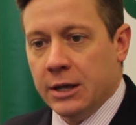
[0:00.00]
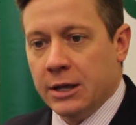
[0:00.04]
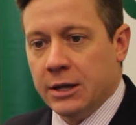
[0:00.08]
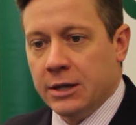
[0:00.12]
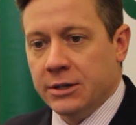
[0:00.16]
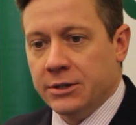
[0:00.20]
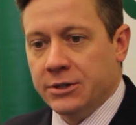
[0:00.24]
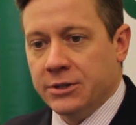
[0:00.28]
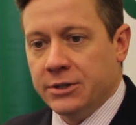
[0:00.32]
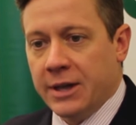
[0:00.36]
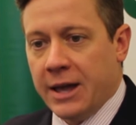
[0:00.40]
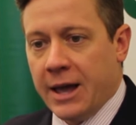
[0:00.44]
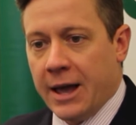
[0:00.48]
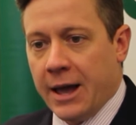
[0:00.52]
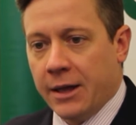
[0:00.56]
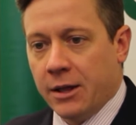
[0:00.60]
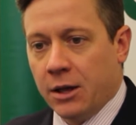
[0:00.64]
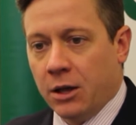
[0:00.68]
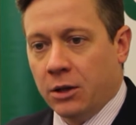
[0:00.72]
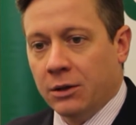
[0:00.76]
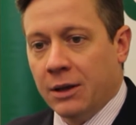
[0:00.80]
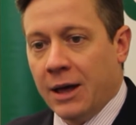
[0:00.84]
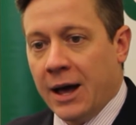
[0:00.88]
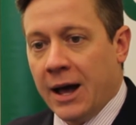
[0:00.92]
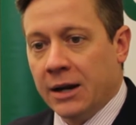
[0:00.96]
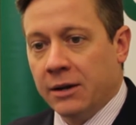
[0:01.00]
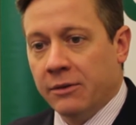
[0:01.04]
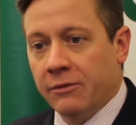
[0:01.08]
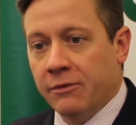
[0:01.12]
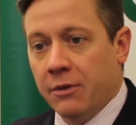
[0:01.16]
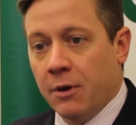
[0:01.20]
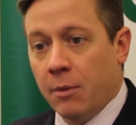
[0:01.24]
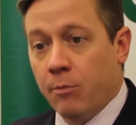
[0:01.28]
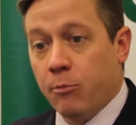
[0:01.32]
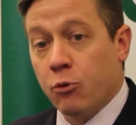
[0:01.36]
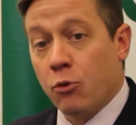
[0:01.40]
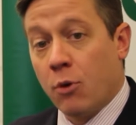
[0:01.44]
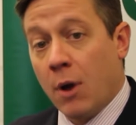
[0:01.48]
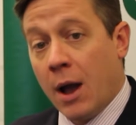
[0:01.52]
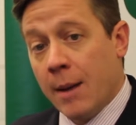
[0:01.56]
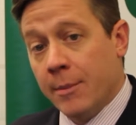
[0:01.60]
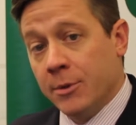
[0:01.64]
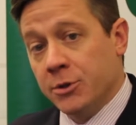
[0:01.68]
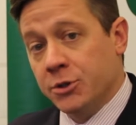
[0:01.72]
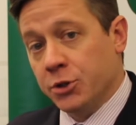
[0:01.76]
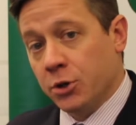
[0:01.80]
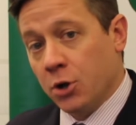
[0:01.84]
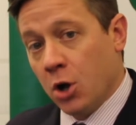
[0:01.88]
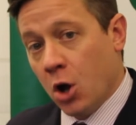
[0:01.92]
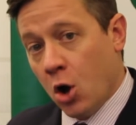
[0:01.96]
is that a lot of the
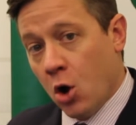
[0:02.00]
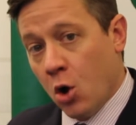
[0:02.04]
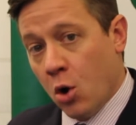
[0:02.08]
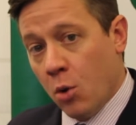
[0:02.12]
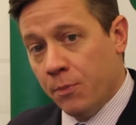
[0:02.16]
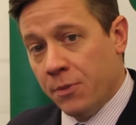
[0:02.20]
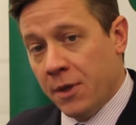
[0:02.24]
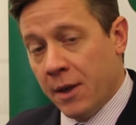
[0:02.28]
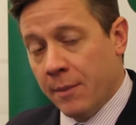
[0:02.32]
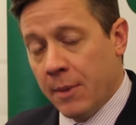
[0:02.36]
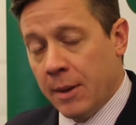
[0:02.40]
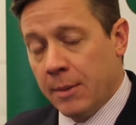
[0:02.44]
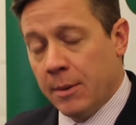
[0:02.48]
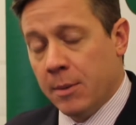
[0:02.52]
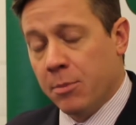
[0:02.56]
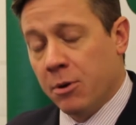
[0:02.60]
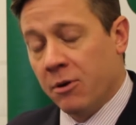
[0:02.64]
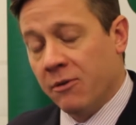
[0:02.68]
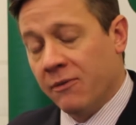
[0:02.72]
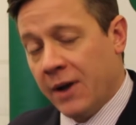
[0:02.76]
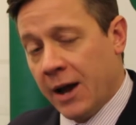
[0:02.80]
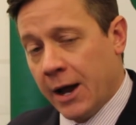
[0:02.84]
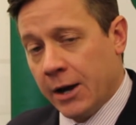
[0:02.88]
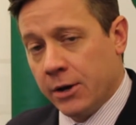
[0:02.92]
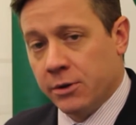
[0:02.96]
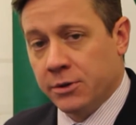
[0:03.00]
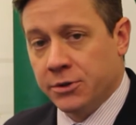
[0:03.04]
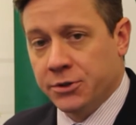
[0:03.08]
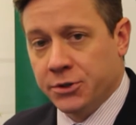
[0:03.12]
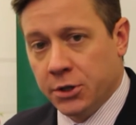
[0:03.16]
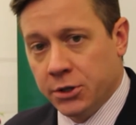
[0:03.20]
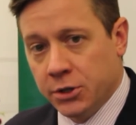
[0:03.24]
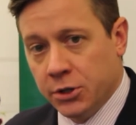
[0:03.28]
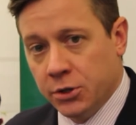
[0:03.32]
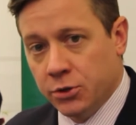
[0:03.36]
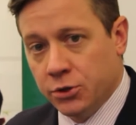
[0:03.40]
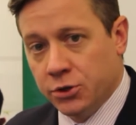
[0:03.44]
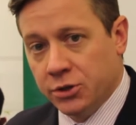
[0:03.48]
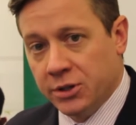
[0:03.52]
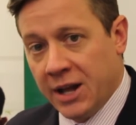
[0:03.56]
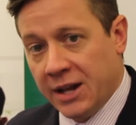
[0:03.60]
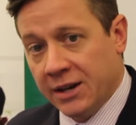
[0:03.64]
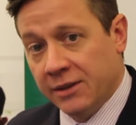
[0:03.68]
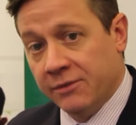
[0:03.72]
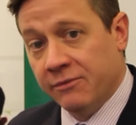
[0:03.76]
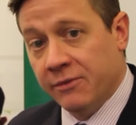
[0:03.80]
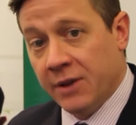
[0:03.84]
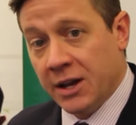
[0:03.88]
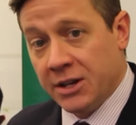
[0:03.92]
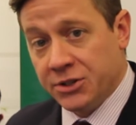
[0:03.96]
promise or hope that maybe provider institution
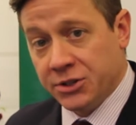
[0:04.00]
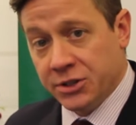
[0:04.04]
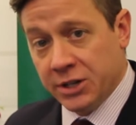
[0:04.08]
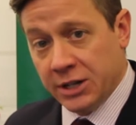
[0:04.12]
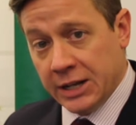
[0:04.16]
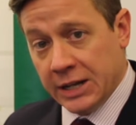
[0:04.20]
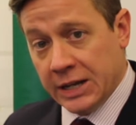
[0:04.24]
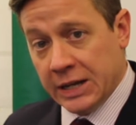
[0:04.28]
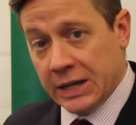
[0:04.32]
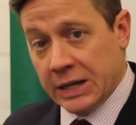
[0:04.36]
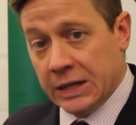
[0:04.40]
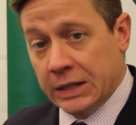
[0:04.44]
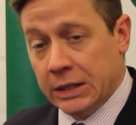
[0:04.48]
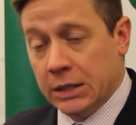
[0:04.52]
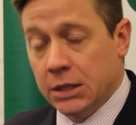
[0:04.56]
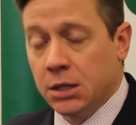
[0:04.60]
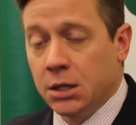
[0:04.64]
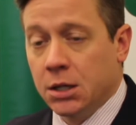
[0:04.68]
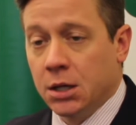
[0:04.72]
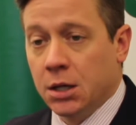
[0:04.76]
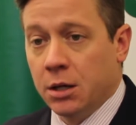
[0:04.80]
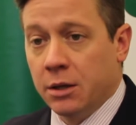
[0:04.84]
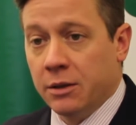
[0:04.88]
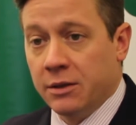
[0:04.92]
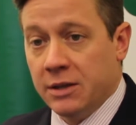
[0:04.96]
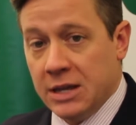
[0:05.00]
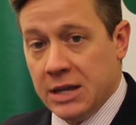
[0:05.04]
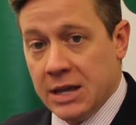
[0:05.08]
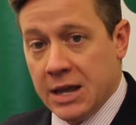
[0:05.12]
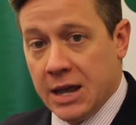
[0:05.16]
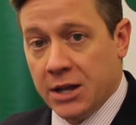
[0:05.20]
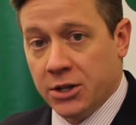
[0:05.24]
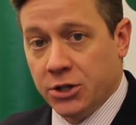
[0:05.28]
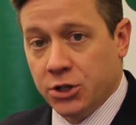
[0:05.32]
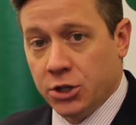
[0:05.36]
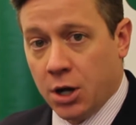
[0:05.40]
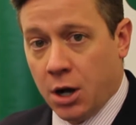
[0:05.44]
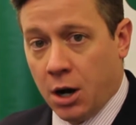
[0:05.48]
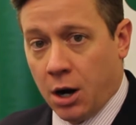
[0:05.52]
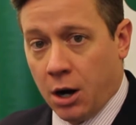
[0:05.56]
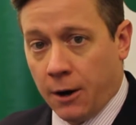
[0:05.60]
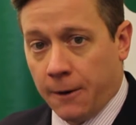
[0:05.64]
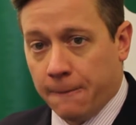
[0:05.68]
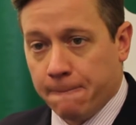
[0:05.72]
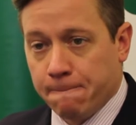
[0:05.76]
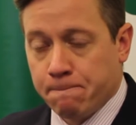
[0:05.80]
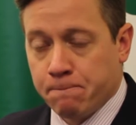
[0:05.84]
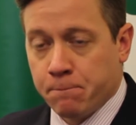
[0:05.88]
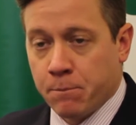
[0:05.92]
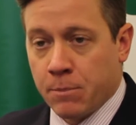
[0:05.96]
had invested in the
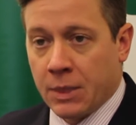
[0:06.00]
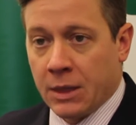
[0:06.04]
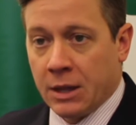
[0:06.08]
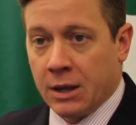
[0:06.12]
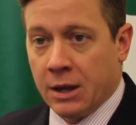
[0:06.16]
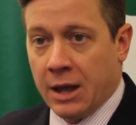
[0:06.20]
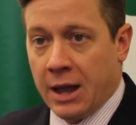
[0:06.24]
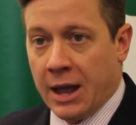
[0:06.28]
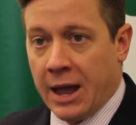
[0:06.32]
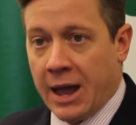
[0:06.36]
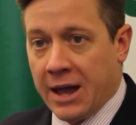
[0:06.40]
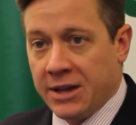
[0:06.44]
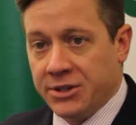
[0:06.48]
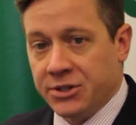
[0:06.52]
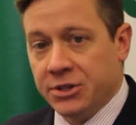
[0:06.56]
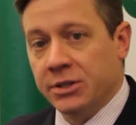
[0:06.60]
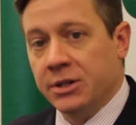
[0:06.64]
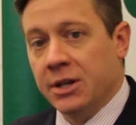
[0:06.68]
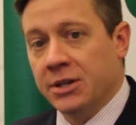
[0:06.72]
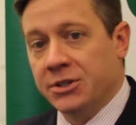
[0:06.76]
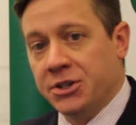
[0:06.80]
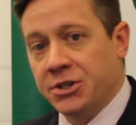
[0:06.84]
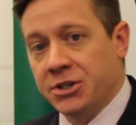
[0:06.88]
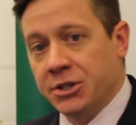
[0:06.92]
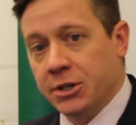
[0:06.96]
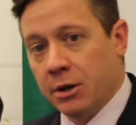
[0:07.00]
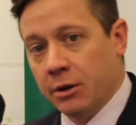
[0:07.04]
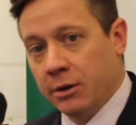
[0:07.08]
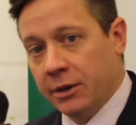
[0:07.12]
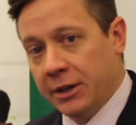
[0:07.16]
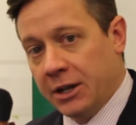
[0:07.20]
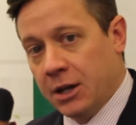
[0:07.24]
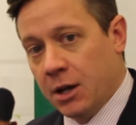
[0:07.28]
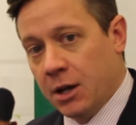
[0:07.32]
EHR hasn't necessarily